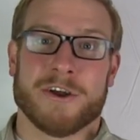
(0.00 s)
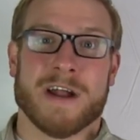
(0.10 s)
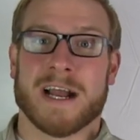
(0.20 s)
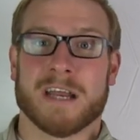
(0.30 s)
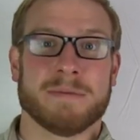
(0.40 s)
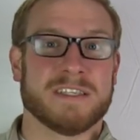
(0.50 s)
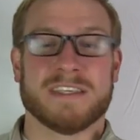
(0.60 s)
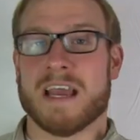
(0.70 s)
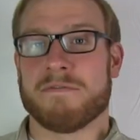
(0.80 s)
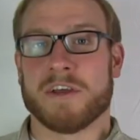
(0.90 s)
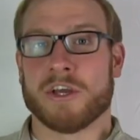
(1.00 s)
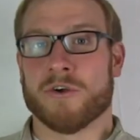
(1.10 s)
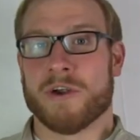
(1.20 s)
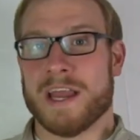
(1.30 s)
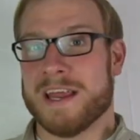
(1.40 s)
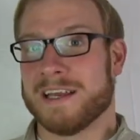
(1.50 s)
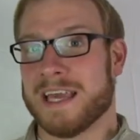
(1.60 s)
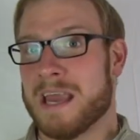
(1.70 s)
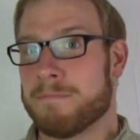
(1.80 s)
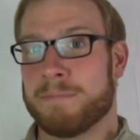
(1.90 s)
you're not going to be saving your in
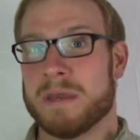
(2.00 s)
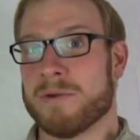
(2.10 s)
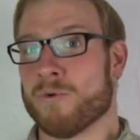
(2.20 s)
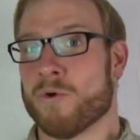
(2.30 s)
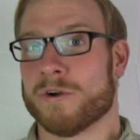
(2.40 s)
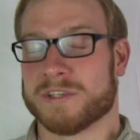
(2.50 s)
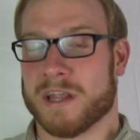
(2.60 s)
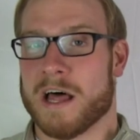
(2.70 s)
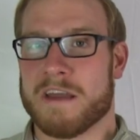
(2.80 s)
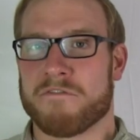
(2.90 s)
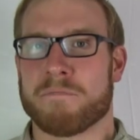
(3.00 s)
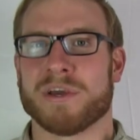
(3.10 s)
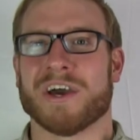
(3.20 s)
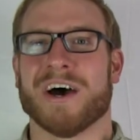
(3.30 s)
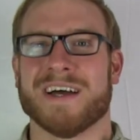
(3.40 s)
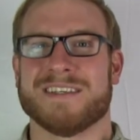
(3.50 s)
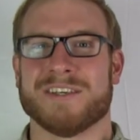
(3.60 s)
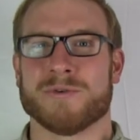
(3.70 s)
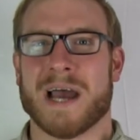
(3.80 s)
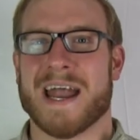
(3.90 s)
game BB Wars life
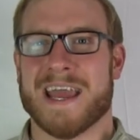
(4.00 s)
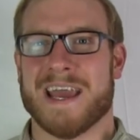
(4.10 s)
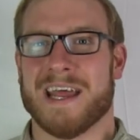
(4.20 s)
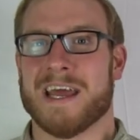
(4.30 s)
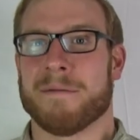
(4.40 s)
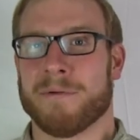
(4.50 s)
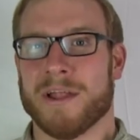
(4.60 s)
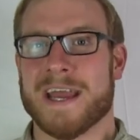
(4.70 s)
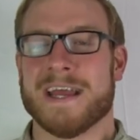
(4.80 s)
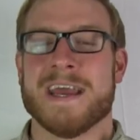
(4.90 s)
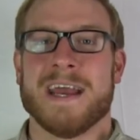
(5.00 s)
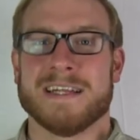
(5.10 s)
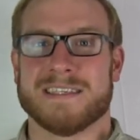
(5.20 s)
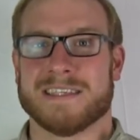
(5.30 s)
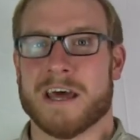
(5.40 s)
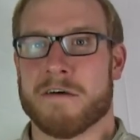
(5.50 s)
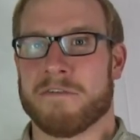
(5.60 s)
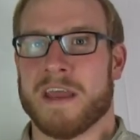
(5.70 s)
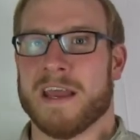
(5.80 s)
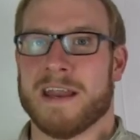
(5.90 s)
because you got hit in a plate instead
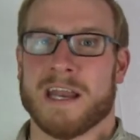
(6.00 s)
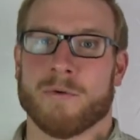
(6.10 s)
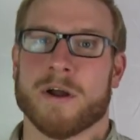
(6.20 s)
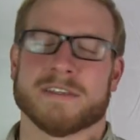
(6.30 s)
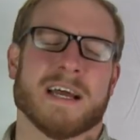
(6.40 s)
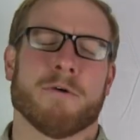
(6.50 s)
of in anywhere else.